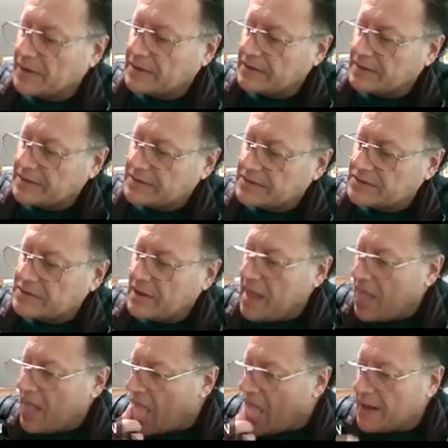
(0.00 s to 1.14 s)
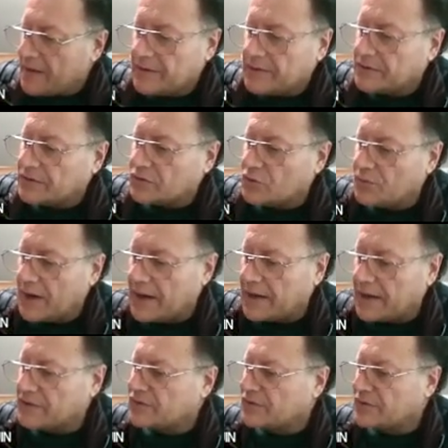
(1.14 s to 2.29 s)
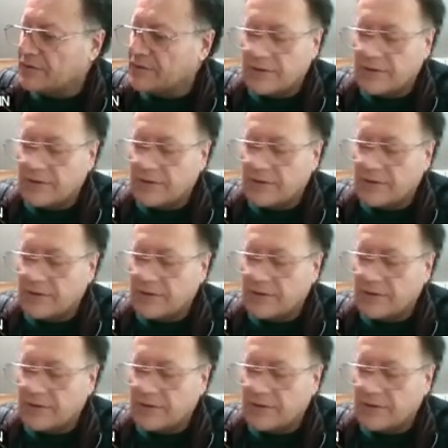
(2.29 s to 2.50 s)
these two values.